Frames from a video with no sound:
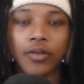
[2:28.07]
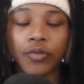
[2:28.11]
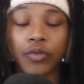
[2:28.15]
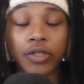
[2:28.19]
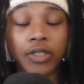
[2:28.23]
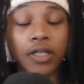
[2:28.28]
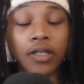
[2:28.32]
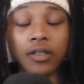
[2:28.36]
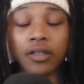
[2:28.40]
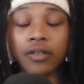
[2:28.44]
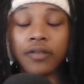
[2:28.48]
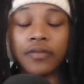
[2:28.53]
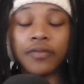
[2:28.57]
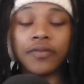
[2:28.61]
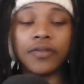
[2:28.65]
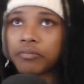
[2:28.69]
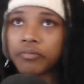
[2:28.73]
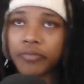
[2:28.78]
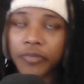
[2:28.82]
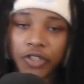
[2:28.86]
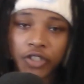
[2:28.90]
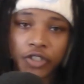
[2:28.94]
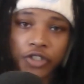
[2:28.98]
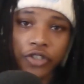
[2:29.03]
which I loved.
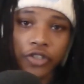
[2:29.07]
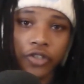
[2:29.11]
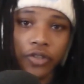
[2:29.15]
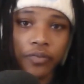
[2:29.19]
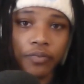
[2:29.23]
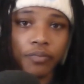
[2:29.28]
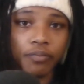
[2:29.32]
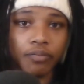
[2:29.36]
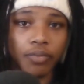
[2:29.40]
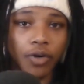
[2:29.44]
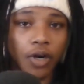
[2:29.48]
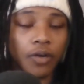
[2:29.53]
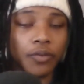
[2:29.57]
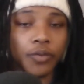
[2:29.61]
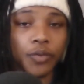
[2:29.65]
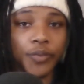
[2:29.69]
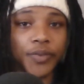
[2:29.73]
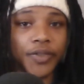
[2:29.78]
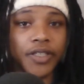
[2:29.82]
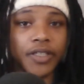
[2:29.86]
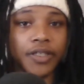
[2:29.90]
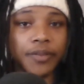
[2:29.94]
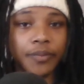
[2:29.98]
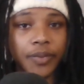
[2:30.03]
He should
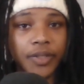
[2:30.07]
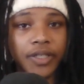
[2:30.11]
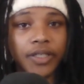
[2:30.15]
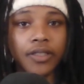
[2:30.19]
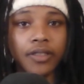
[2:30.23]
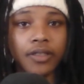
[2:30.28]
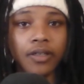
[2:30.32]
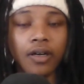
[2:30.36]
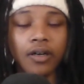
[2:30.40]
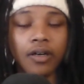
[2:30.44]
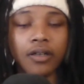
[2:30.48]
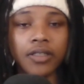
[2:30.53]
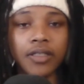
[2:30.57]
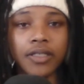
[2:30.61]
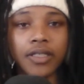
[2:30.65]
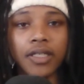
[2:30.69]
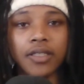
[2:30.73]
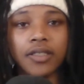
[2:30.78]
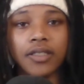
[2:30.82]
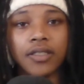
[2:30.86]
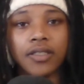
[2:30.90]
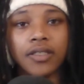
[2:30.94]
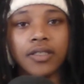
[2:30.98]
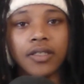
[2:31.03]
probably be in college at
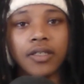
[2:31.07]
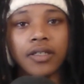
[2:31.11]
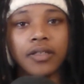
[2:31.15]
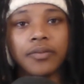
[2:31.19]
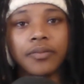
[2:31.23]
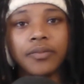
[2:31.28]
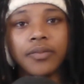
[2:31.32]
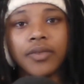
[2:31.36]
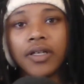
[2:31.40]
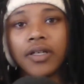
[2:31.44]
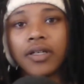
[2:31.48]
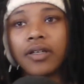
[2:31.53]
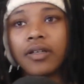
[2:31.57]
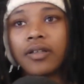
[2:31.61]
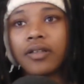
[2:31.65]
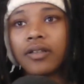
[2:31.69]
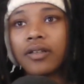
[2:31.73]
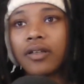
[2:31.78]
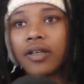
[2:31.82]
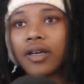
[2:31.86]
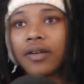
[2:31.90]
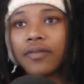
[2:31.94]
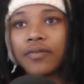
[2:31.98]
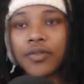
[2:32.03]
this time and
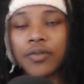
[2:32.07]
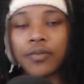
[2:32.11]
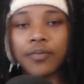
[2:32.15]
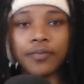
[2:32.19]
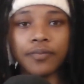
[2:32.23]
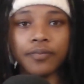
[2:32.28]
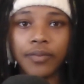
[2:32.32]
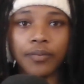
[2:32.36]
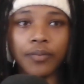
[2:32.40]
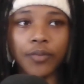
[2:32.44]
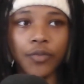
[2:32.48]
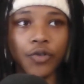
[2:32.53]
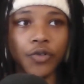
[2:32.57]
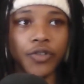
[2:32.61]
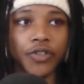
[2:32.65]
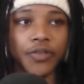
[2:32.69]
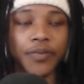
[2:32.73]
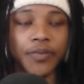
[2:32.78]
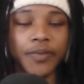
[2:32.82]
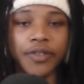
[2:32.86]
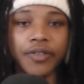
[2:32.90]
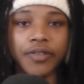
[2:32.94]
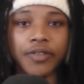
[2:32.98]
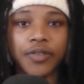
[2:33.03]
have some more
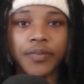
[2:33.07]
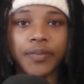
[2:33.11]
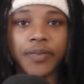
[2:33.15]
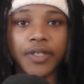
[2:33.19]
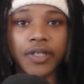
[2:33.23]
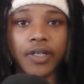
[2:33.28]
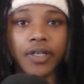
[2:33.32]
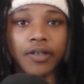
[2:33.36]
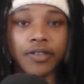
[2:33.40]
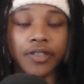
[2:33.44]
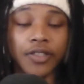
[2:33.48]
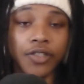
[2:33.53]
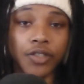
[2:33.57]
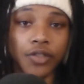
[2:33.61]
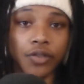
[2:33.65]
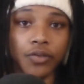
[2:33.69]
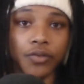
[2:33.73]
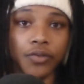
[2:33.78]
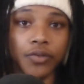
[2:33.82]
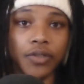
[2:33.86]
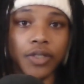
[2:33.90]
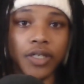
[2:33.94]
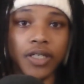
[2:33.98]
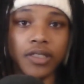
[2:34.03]
experience being on his
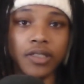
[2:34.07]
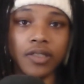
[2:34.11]
own as